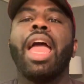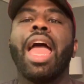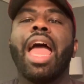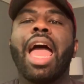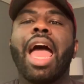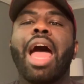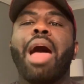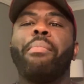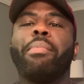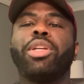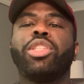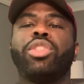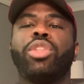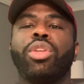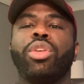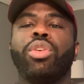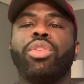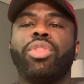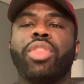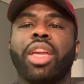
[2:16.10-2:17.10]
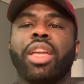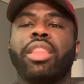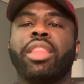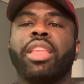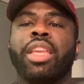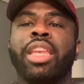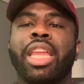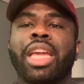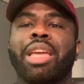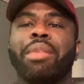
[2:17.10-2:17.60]
How much do you think
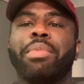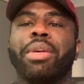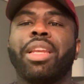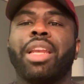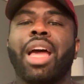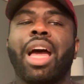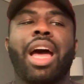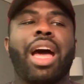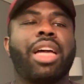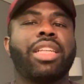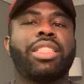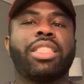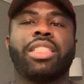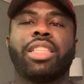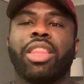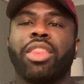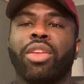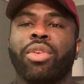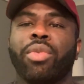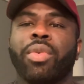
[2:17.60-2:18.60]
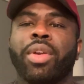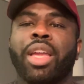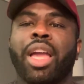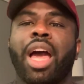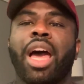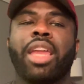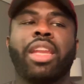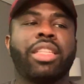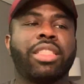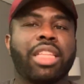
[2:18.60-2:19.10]
the Nicki Minajs and the
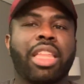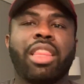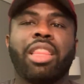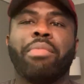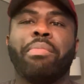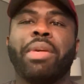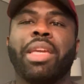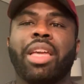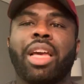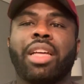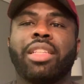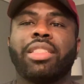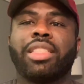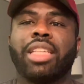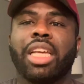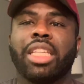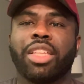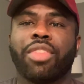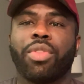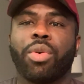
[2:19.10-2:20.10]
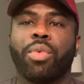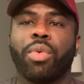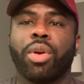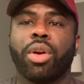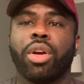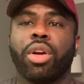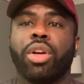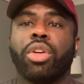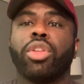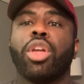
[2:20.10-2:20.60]
Rihannas and the Beyoncés of the
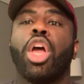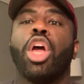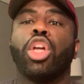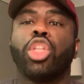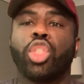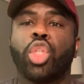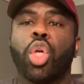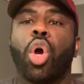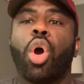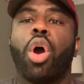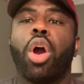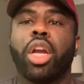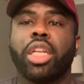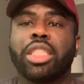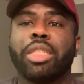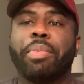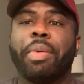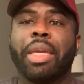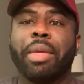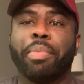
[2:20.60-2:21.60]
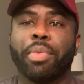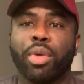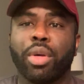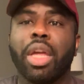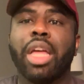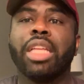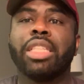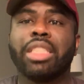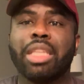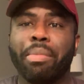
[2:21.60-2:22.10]
world charge
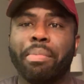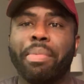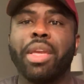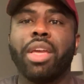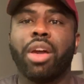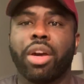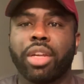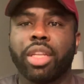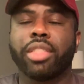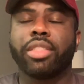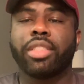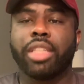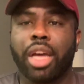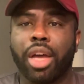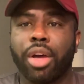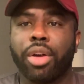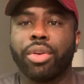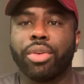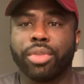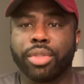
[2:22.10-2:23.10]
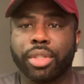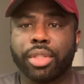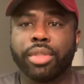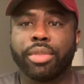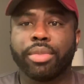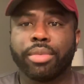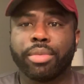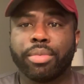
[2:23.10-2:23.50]
people to be on a song?